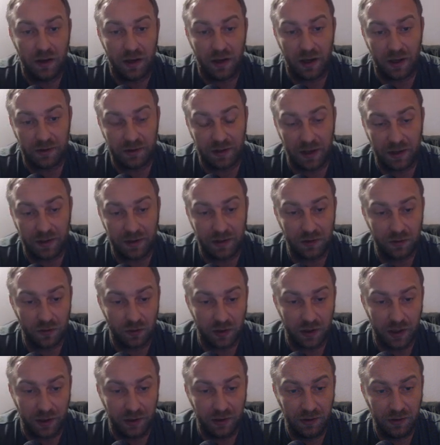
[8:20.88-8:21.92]
attacking your
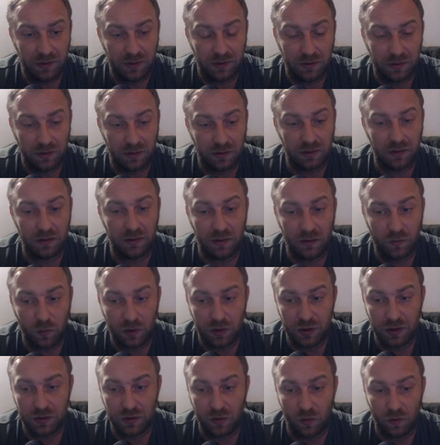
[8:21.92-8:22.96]
knight,
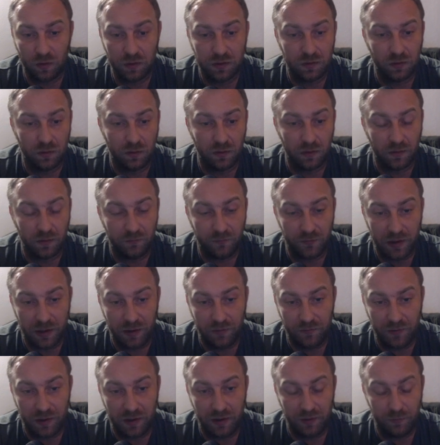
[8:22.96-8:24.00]
which is also a
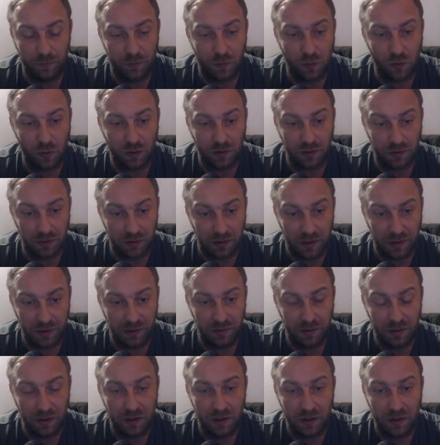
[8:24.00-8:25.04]
very, very important
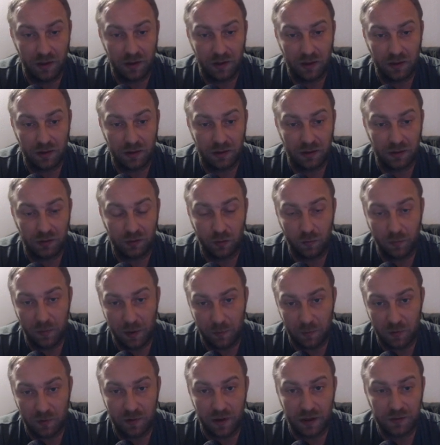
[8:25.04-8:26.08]
line to
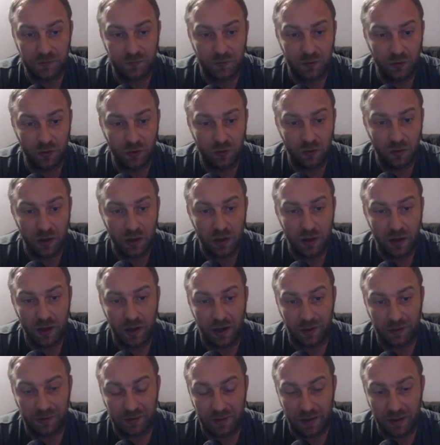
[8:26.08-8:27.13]
memorize for you,
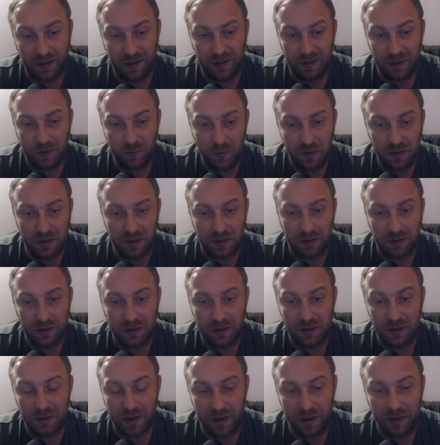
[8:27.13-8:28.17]
attacking immediately
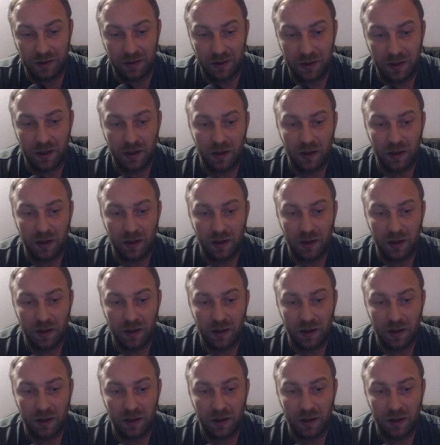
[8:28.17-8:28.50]
the knight.